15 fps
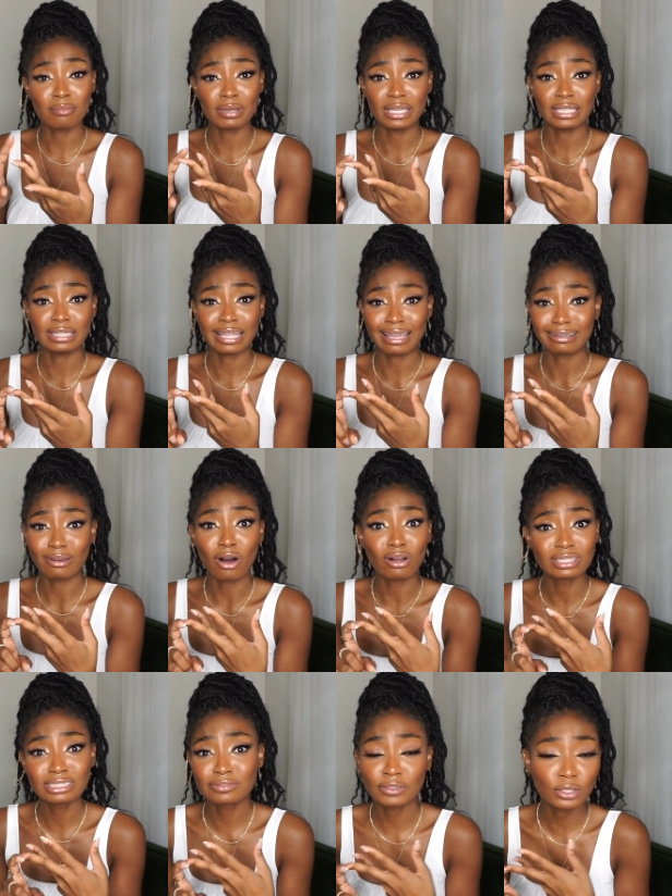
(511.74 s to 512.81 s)
in like all
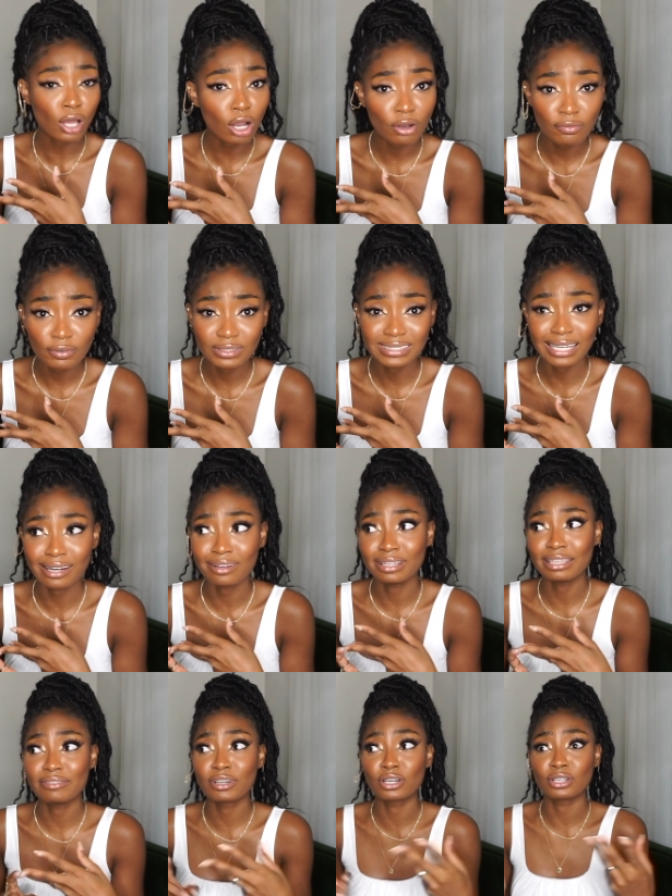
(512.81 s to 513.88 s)
these photographers that are
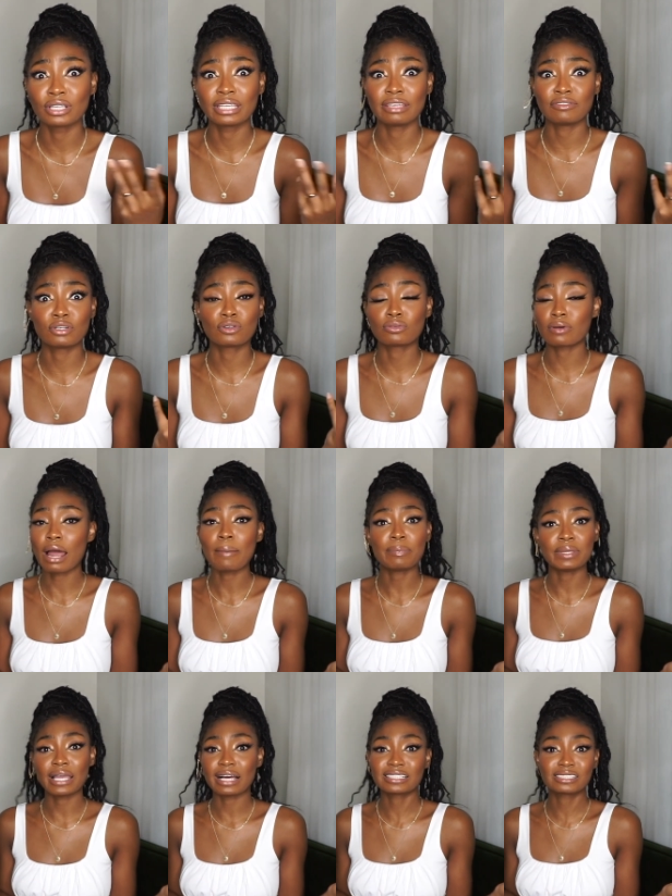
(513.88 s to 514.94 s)
even gonna give you
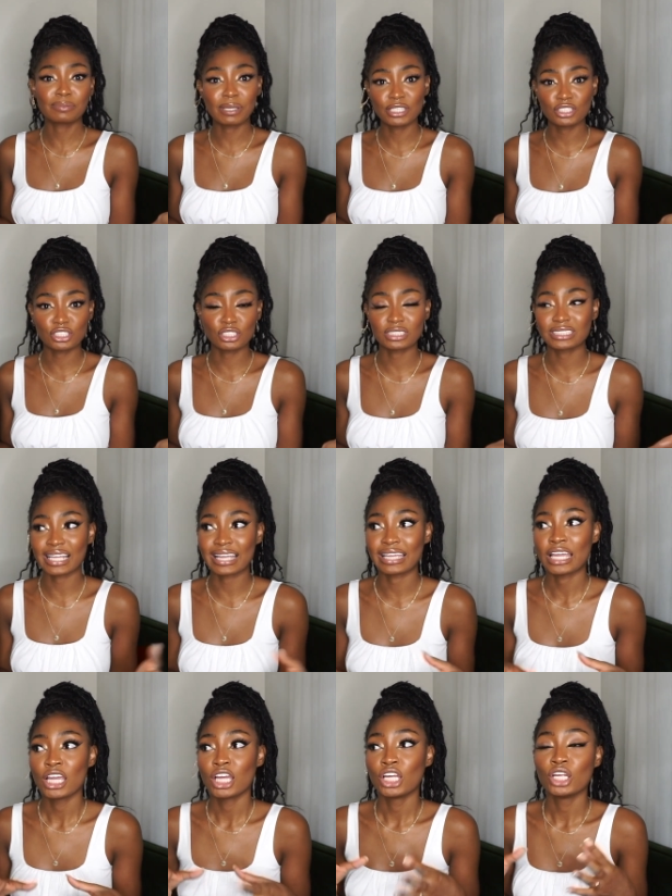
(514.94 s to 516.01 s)
crappy ass pictures. Like,
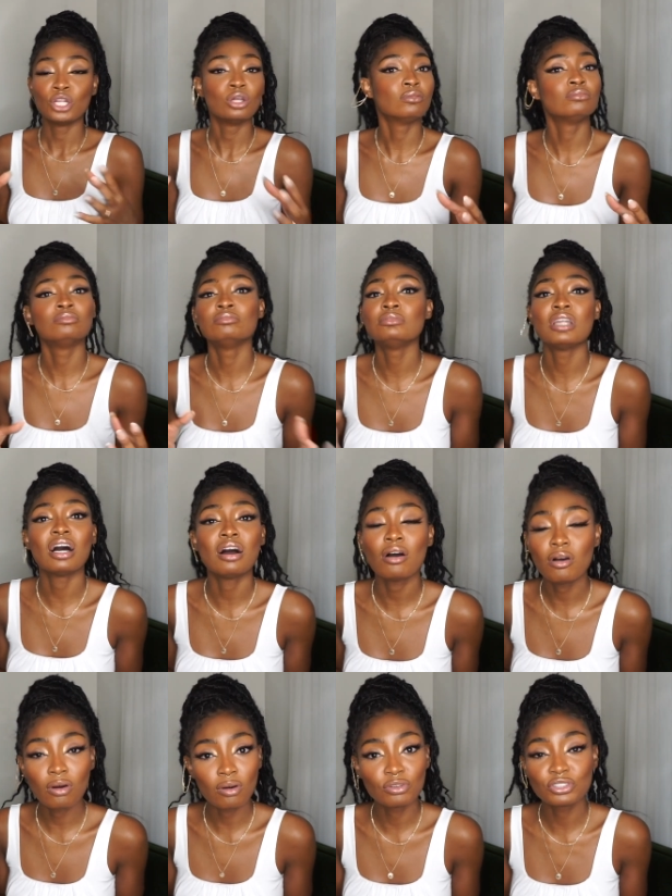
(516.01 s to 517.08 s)

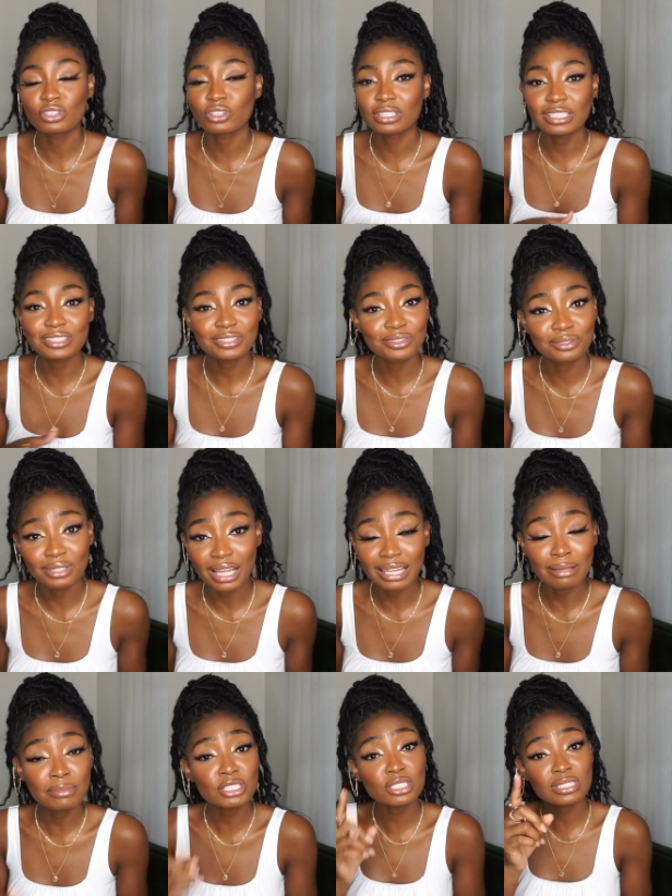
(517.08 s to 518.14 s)
no, you don't need to do that.
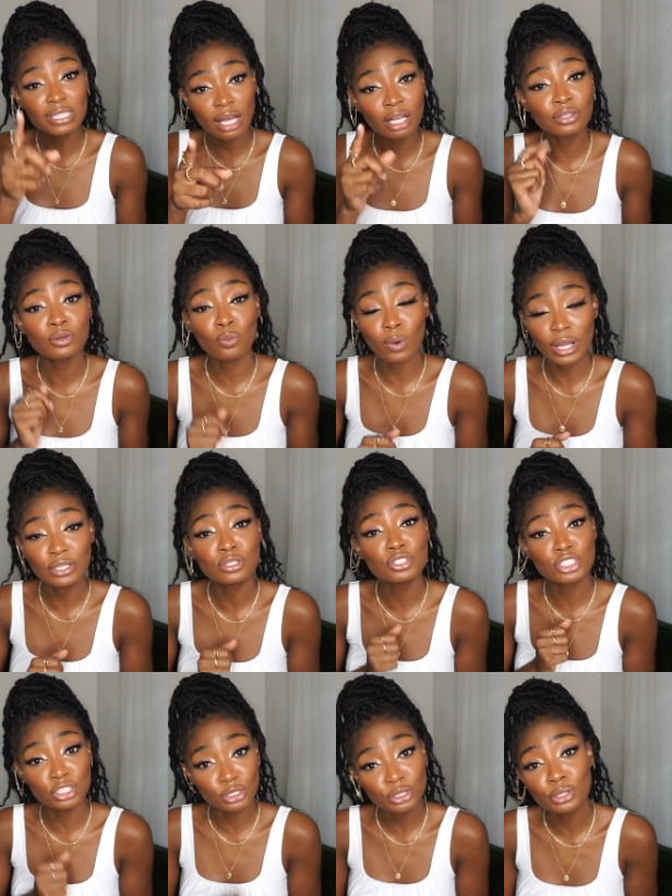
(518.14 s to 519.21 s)
Let me tell you what you
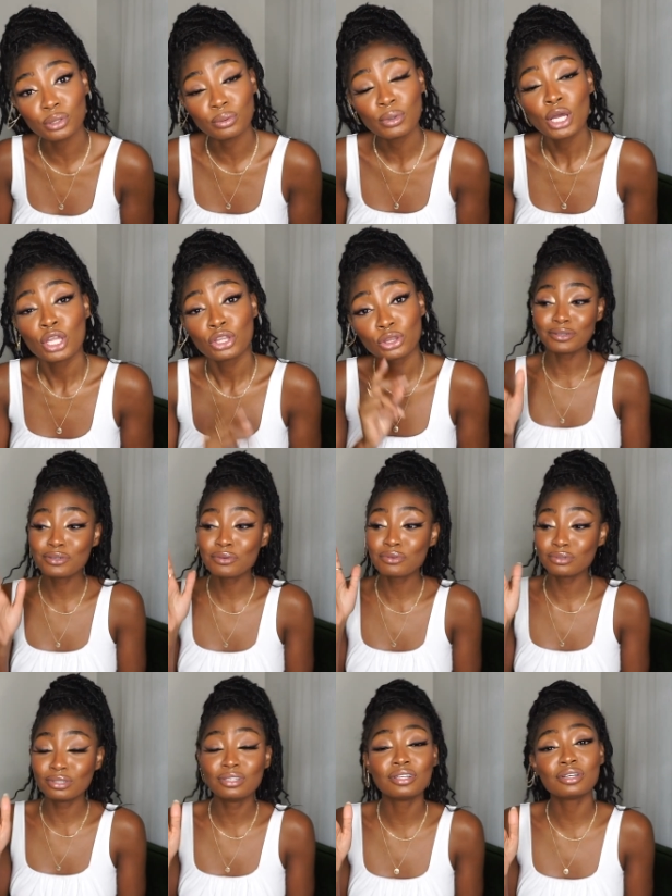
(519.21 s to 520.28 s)
should do. You
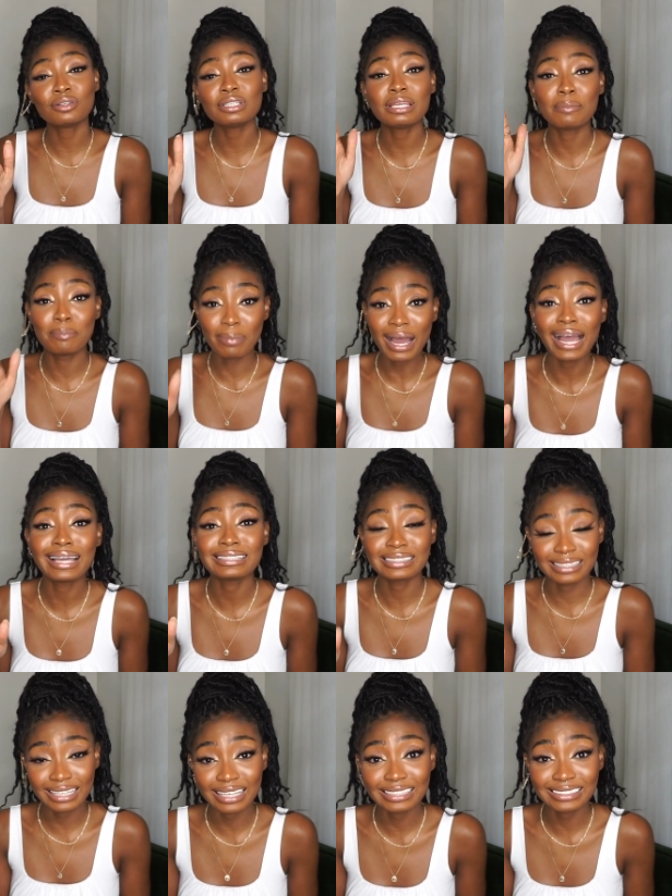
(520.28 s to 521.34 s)
literally buy
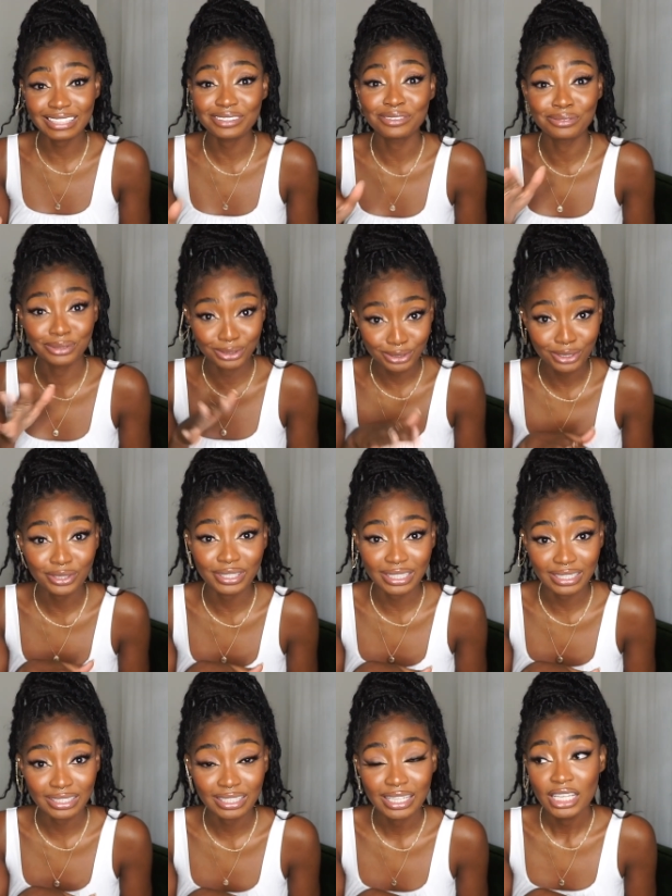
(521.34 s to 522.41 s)
things and you return
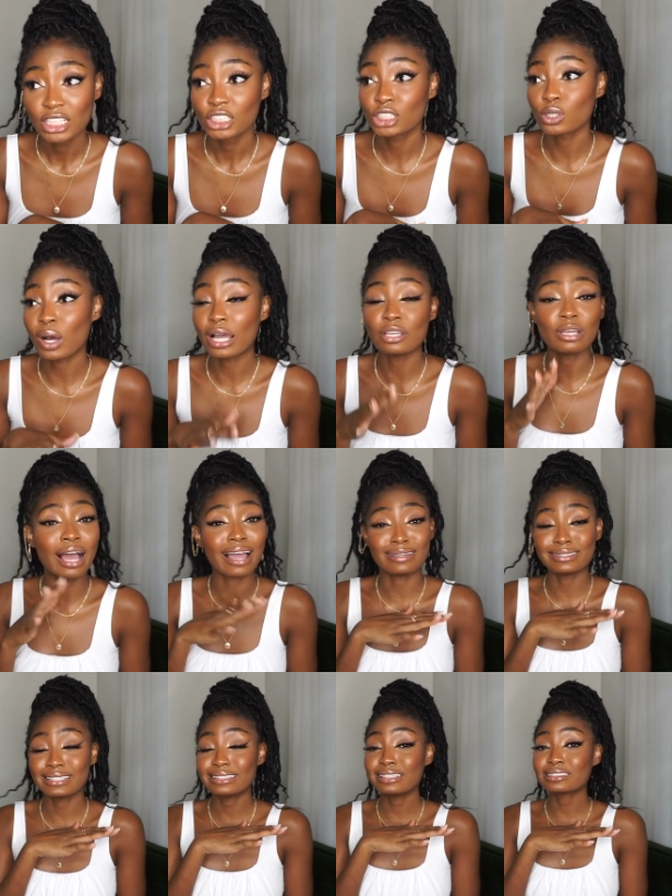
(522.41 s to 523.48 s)
it. So I
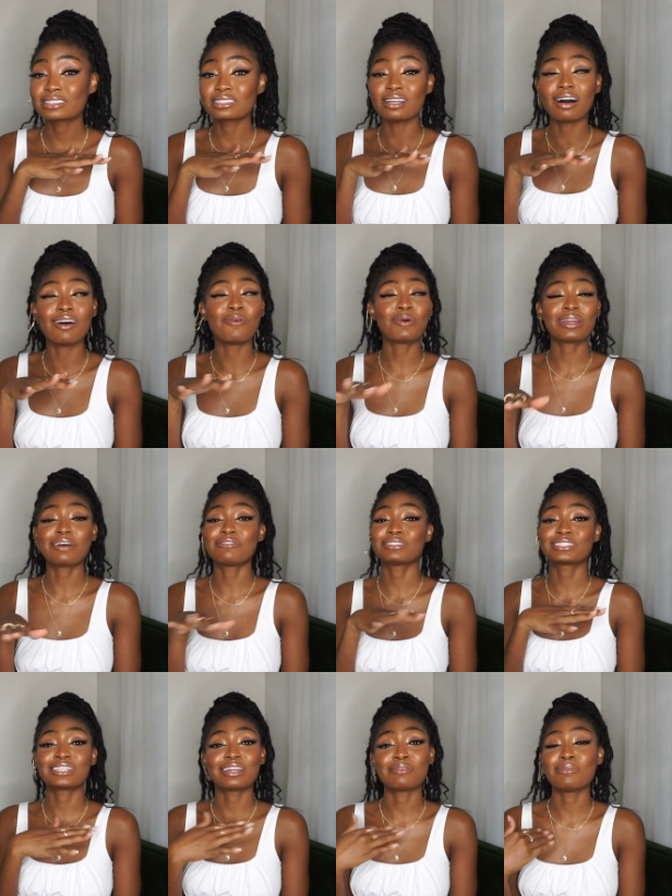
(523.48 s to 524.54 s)
did this when I
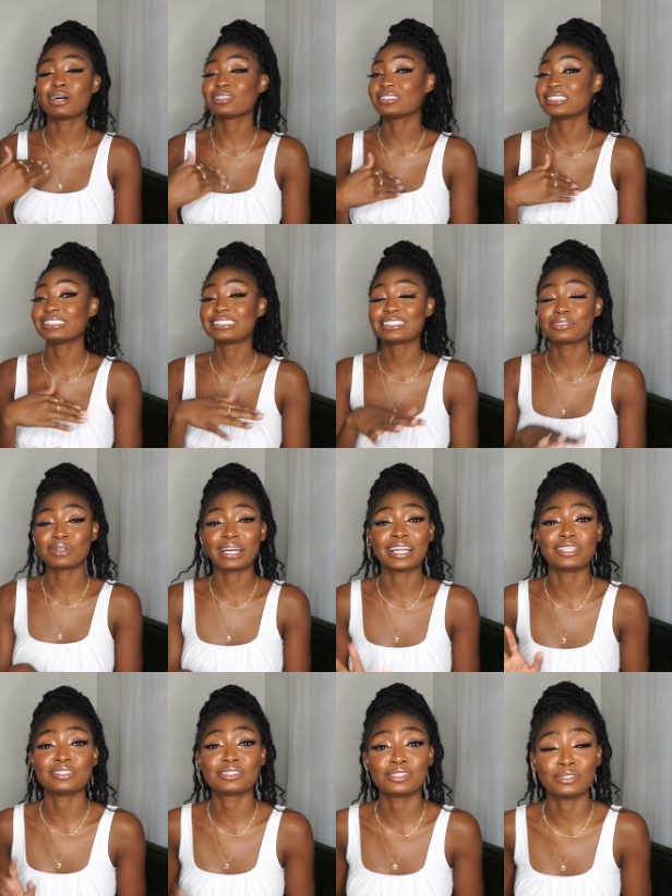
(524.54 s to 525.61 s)
first started modeling. This is what I
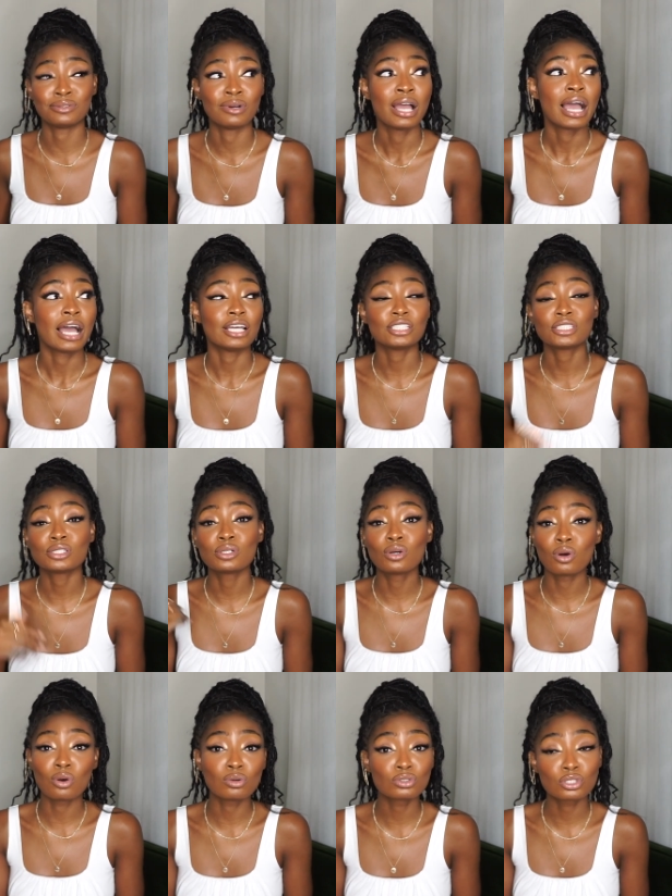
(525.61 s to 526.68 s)
used to do. I used to
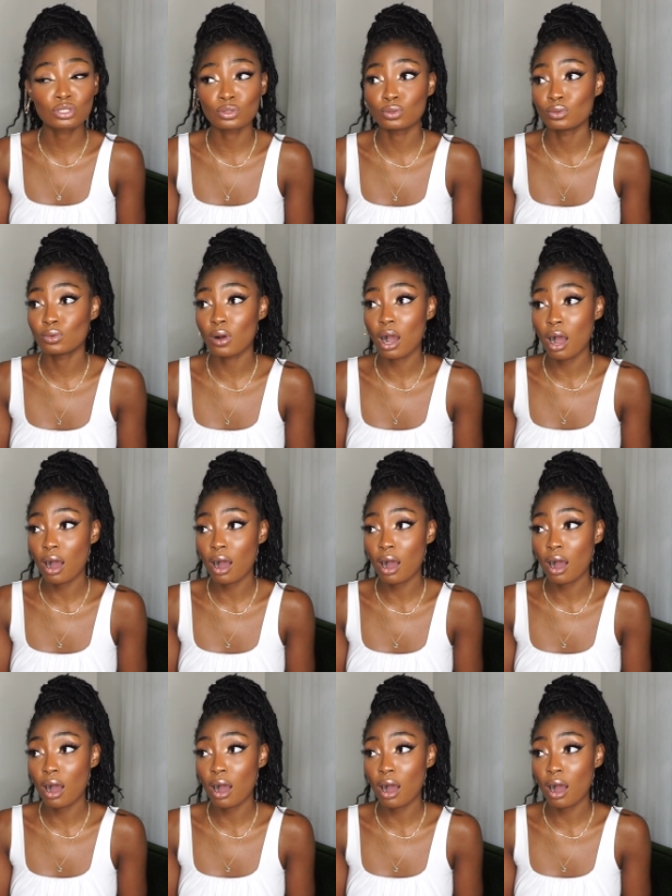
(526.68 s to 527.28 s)
go to